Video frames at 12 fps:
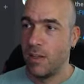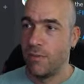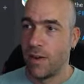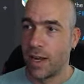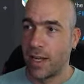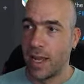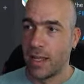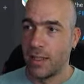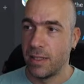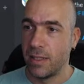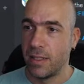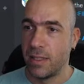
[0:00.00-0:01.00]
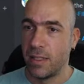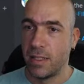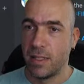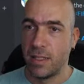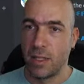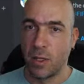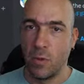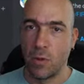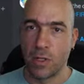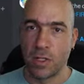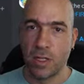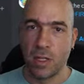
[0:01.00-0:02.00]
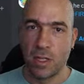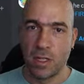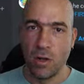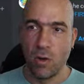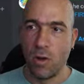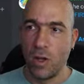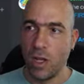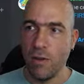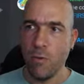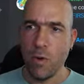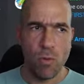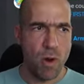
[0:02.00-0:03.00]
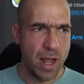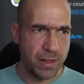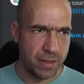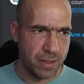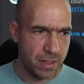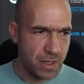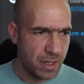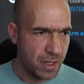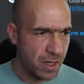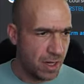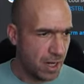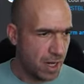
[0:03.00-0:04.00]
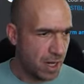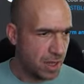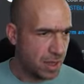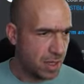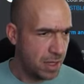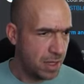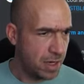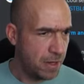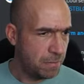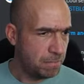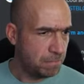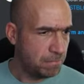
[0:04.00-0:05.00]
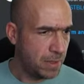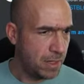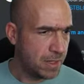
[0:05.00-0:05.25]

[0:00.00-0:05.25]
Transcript: if I can, the course. So, if we write in, um,